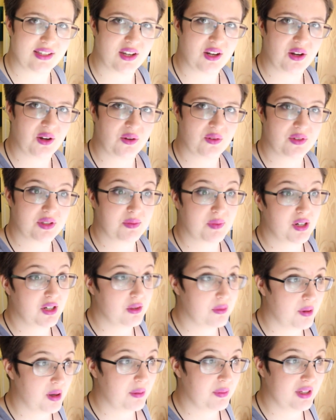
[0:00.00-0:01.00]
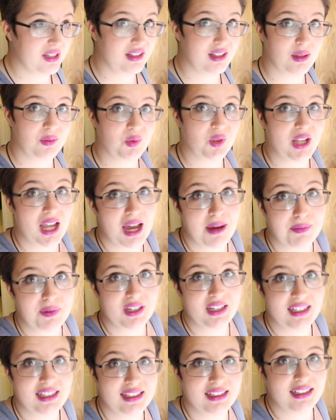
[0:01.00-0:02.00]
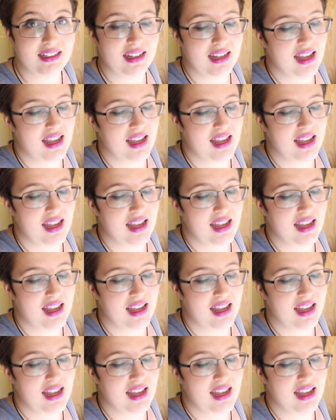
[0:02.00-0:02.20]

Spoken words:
So this is my new apartment. I'm really happy in it.